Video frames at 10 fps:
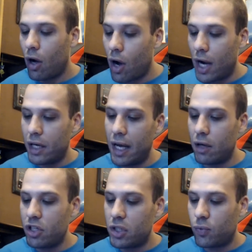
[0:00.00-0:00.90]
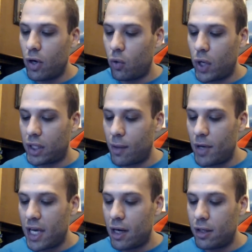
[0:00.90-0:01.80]
All right, now just real quick, let
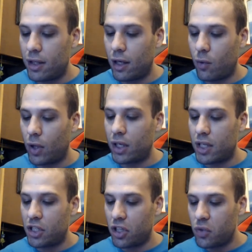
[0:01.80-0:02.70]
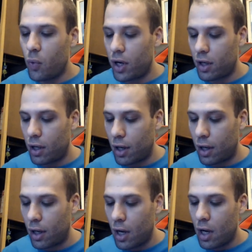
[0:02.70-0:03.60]
me get into the other one because I just want
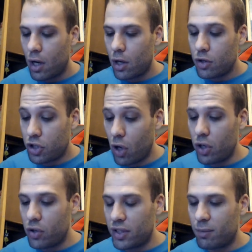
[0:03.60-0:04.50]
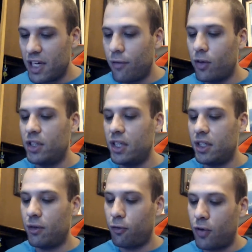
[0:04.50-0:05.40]
to show you some
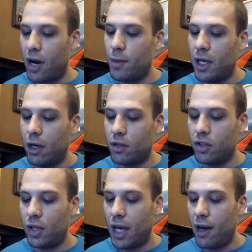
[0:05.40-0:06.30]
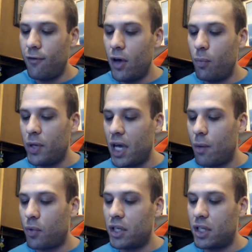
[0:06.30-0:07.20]
differences in framing here. So the
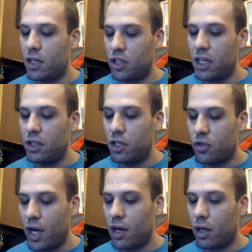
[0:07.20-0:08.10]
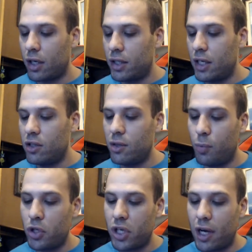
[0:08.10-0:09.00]
NFLPA President J.C. Tretter continues to
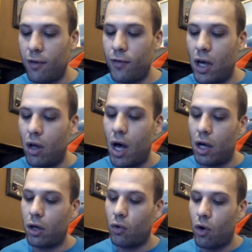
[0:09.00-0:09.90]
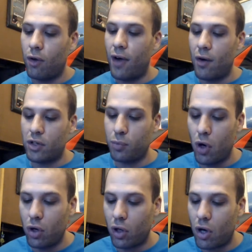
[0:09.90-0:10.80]
push NFL on coronavirus
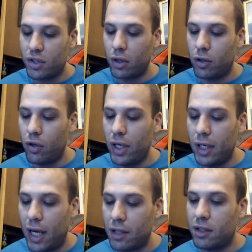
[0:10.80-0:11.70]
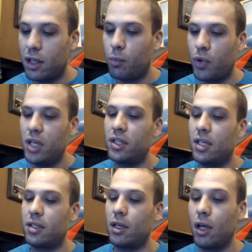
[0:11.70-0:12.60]
protocols, including canceling
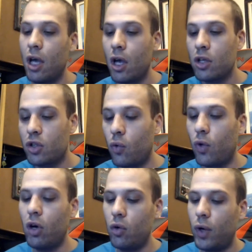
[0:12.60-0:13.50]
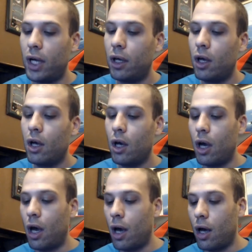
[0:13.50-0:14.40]
preseason. So real quick,
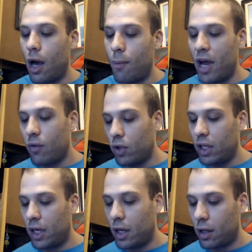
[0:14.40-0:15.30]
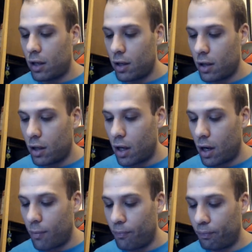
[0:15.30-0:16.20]
I'm not really going
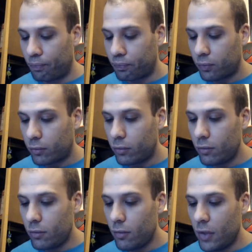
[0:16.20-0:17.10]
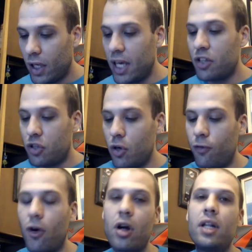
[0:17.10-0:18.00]
to get too
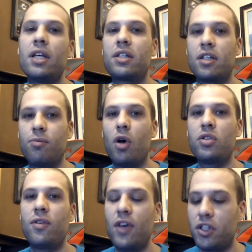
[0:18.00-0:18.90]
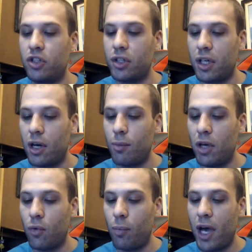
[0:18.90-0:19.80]
far into this because most of it's just going to
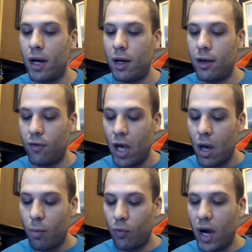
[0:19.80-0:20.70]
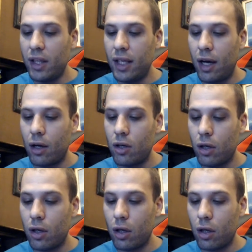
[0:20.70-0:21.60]
be repetitive. But right there,
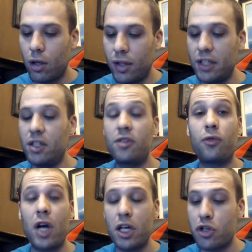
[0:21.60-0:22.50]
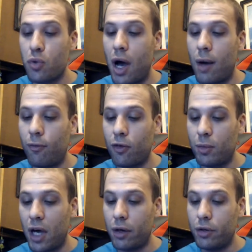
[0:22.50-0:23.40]
this is Frank Schwab
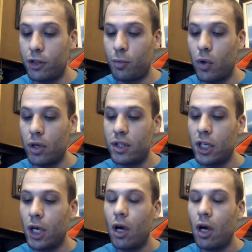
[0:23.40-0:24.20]
from Yahoo Sports.